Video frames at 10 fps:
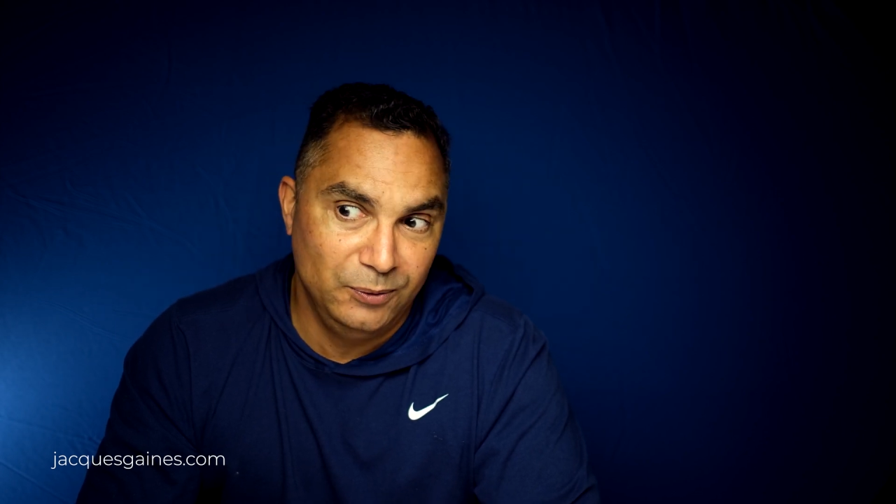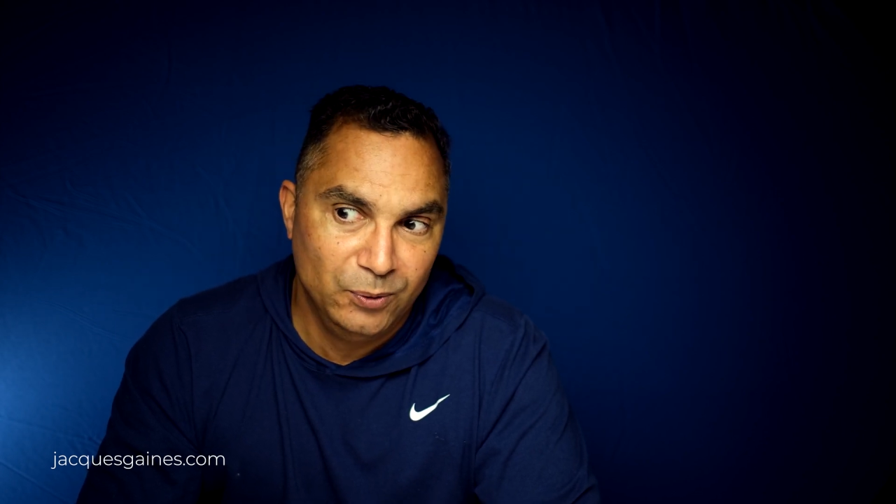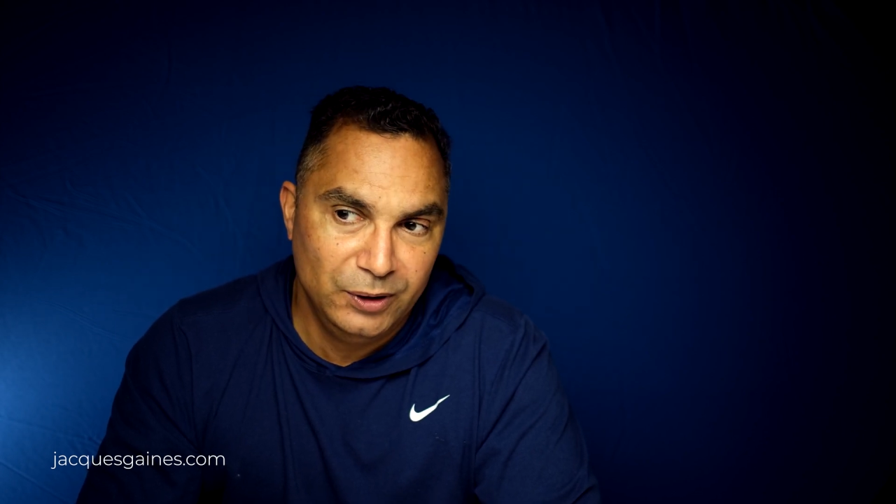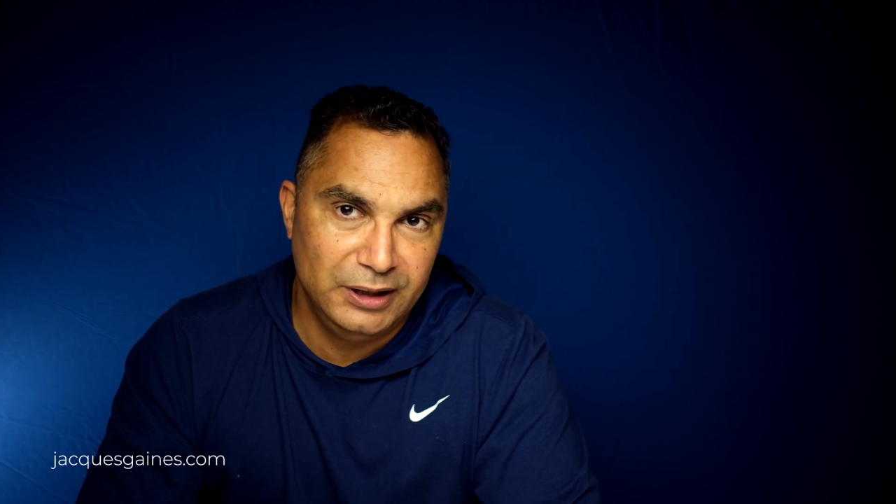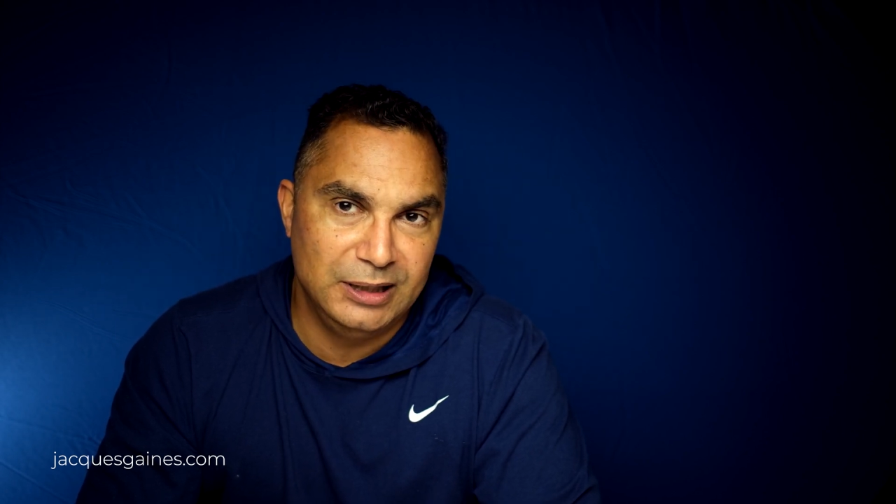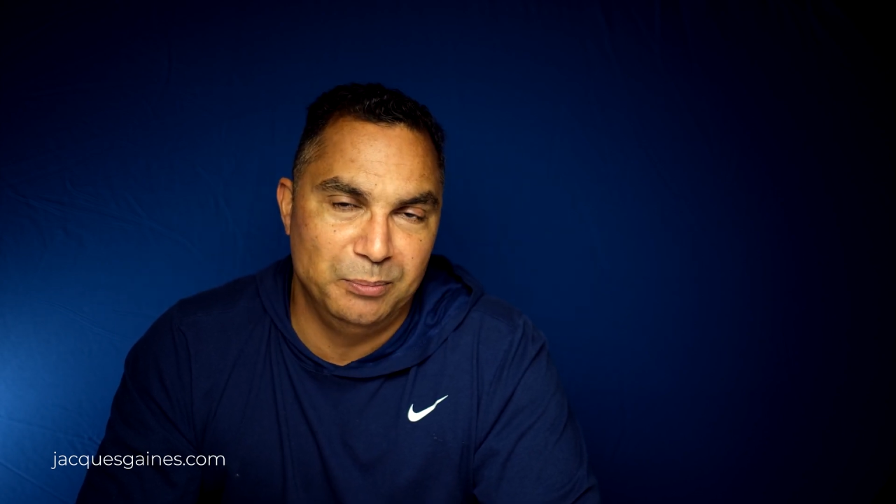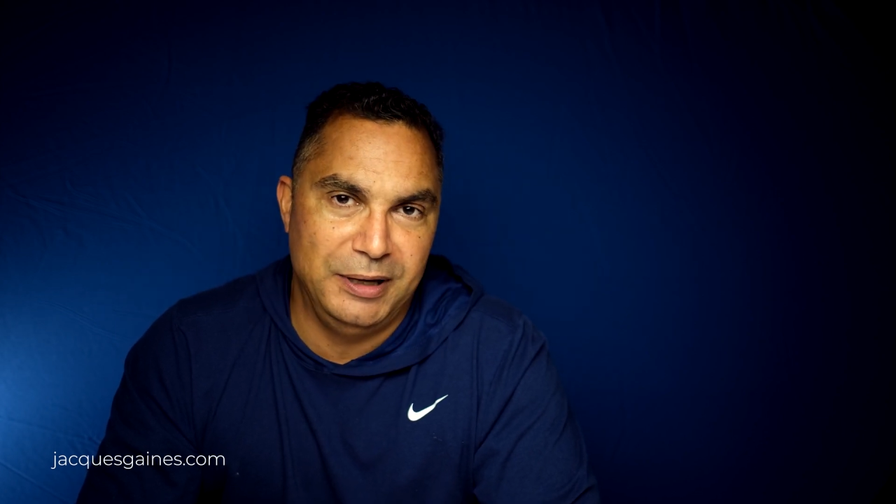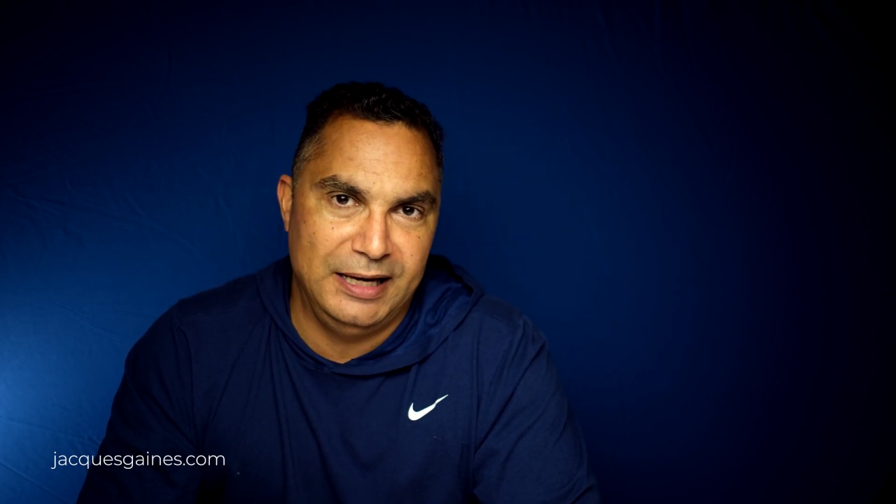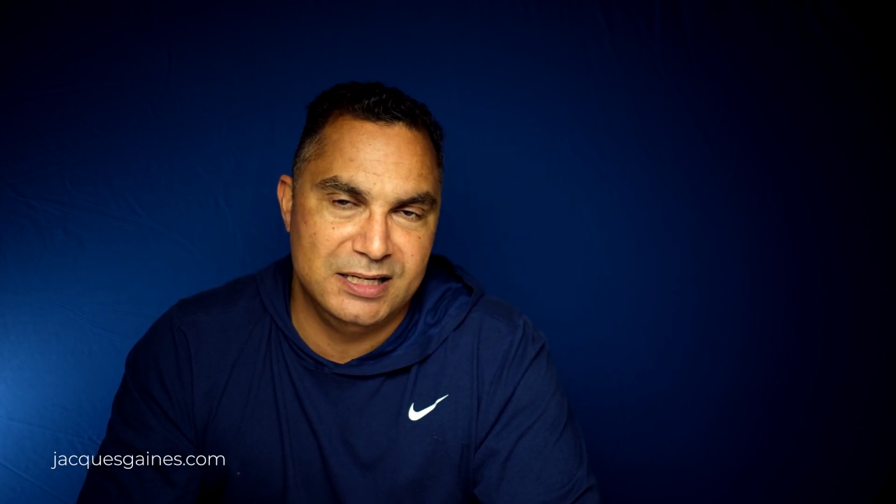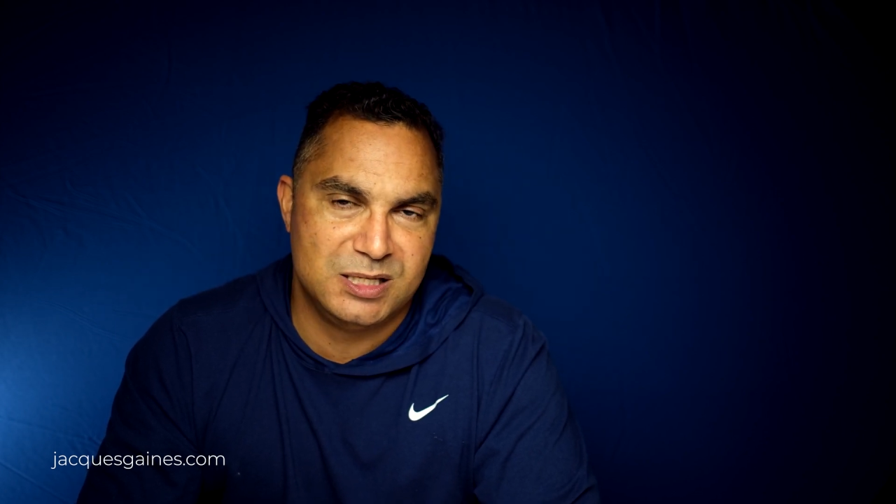really
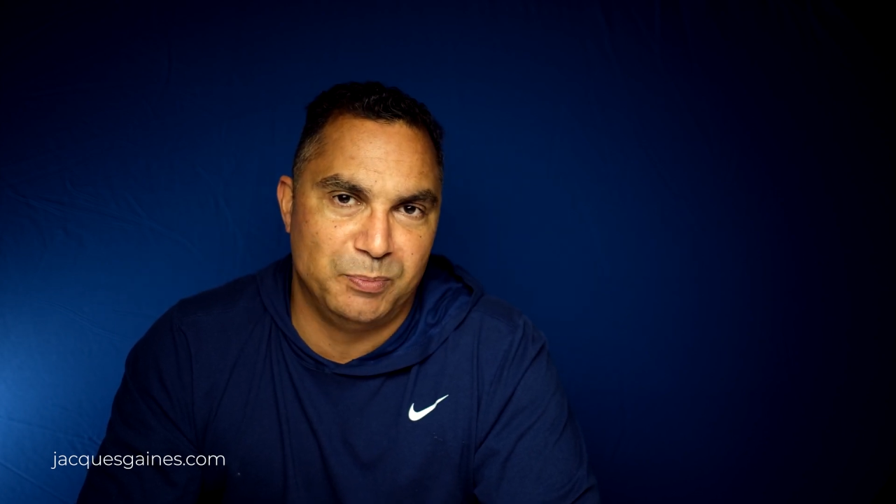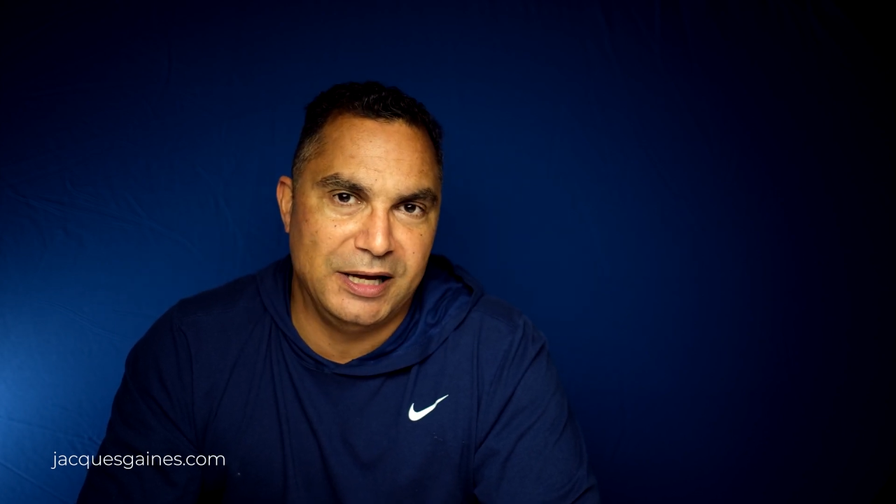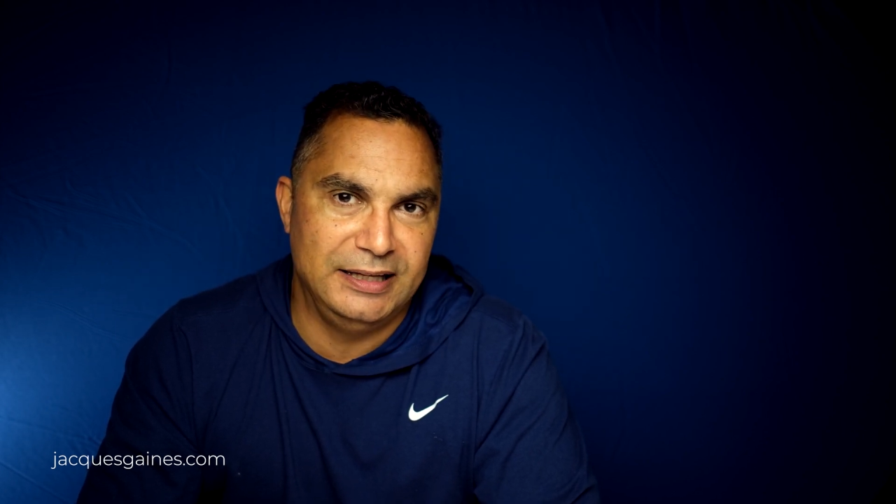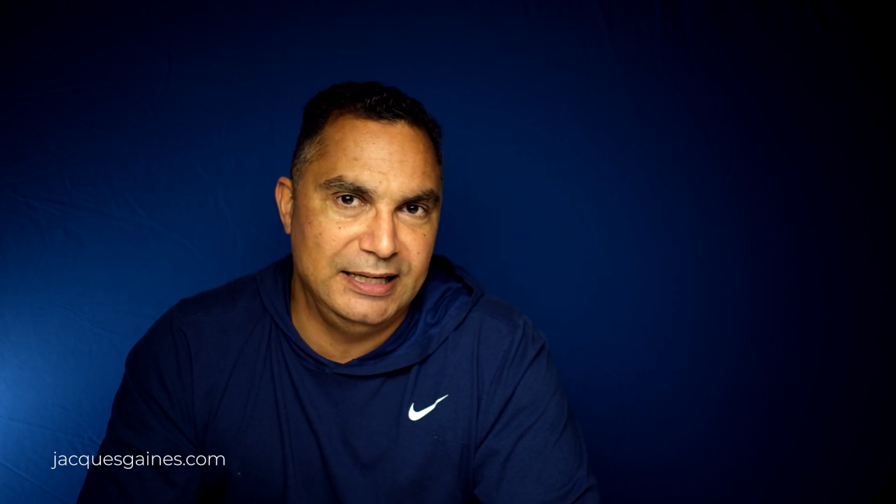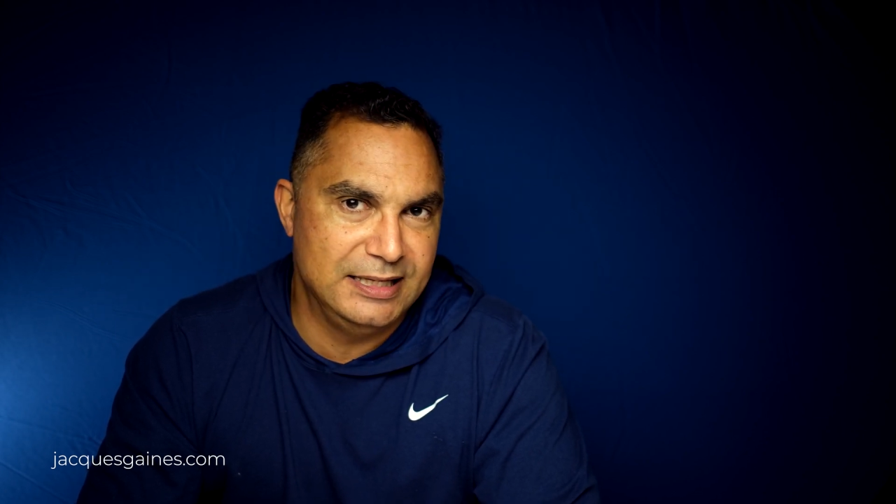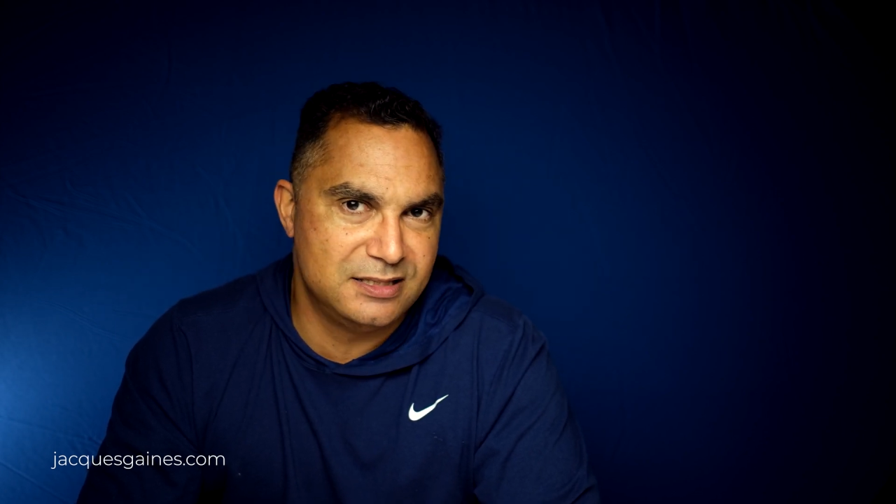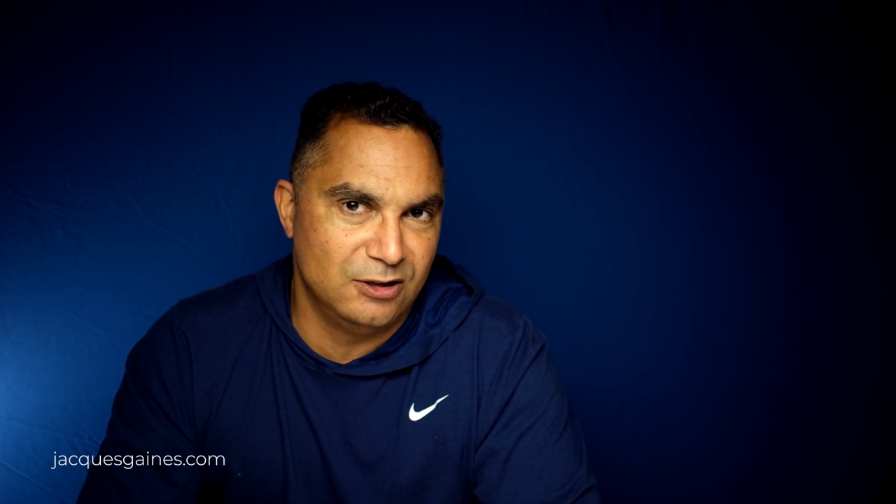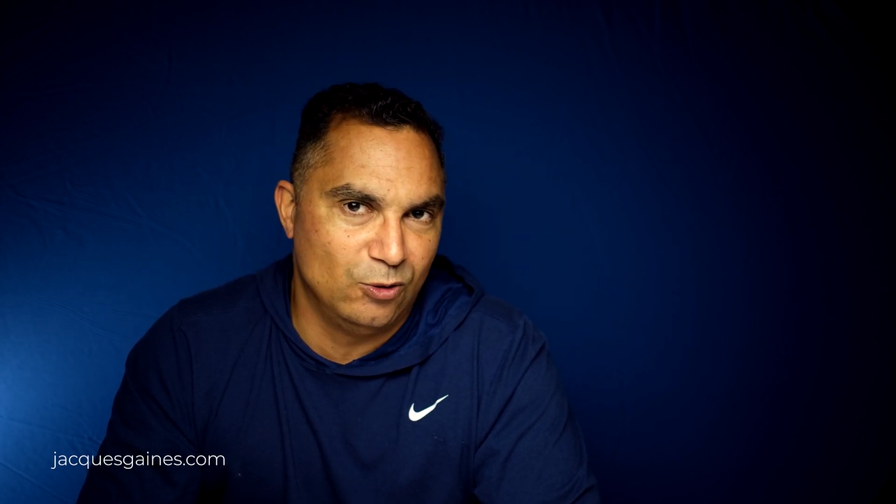amazed by the instant